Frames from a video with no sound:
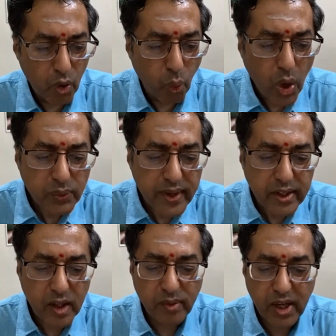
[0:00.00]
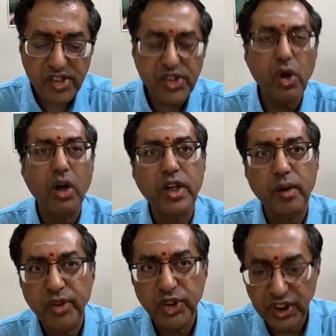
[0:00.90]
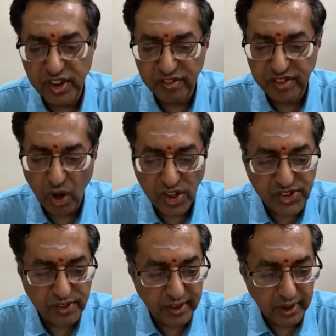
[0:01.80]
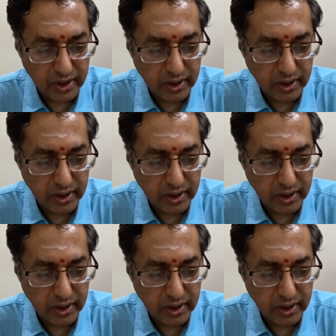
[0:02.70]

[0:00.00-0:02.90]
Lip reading: What were Ramana's contribution to philosophy?